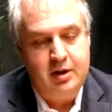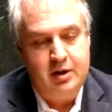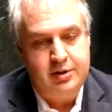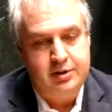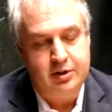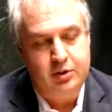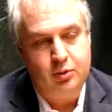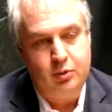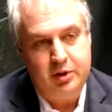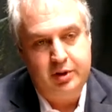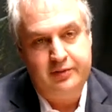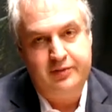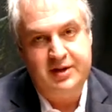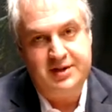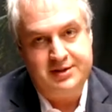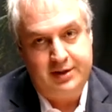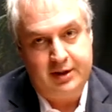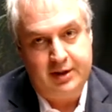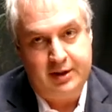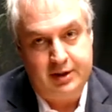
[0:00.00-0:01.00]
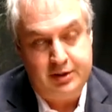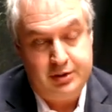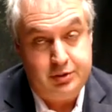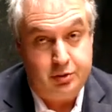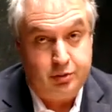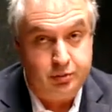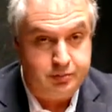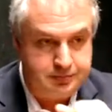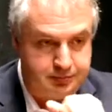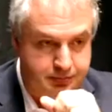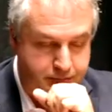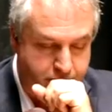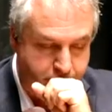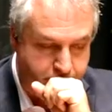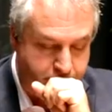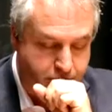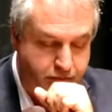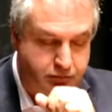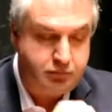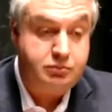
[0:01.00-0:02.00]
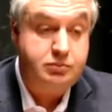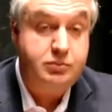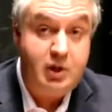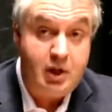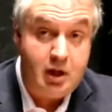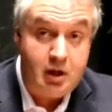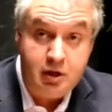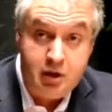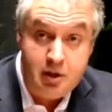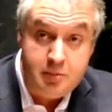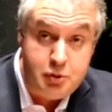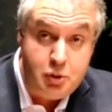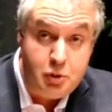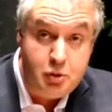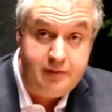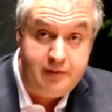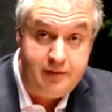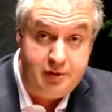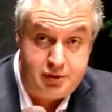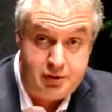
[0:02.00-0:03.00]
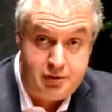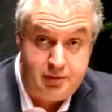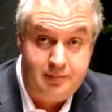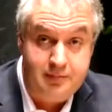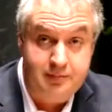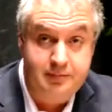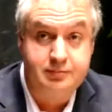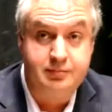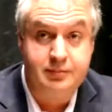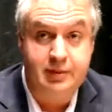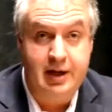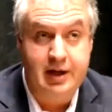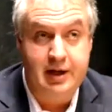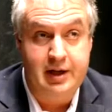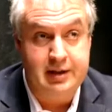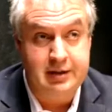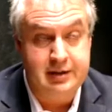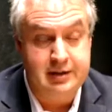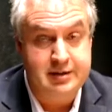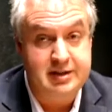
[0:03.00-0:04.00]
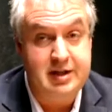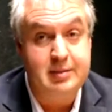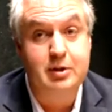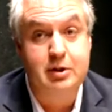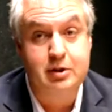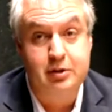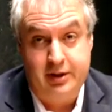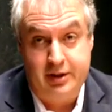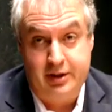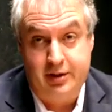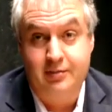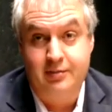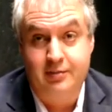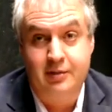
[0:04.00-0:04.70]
So we're investing into computer vision and deep learning.